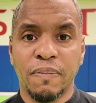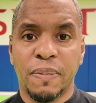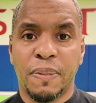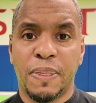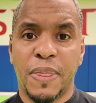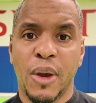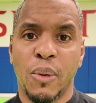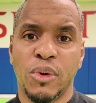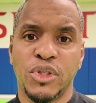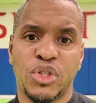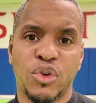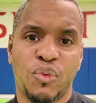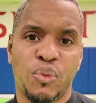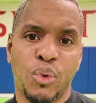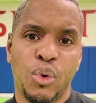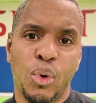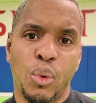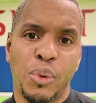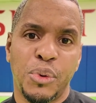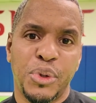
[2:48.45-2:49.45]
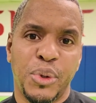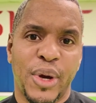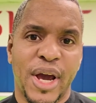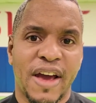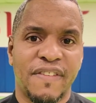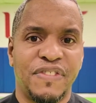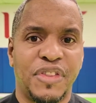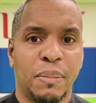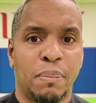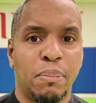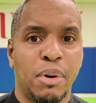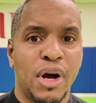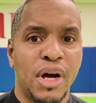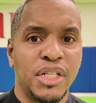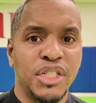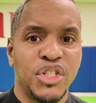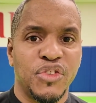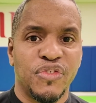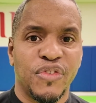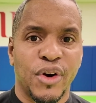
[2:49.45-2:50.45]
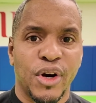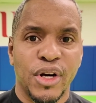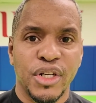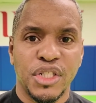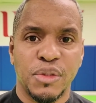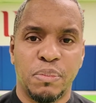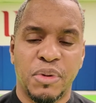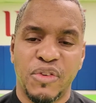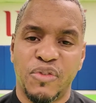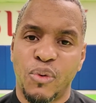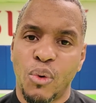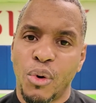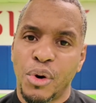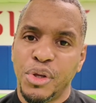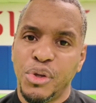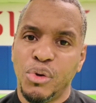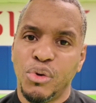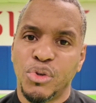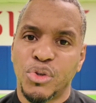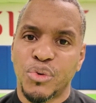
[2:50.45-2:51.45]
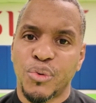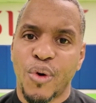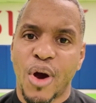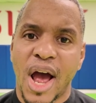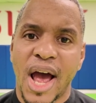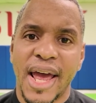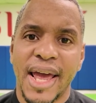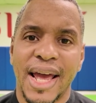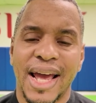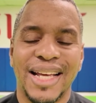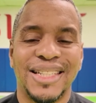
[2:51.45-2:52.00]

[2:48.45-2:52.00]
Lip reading: there was a rule where you have to punch first before you try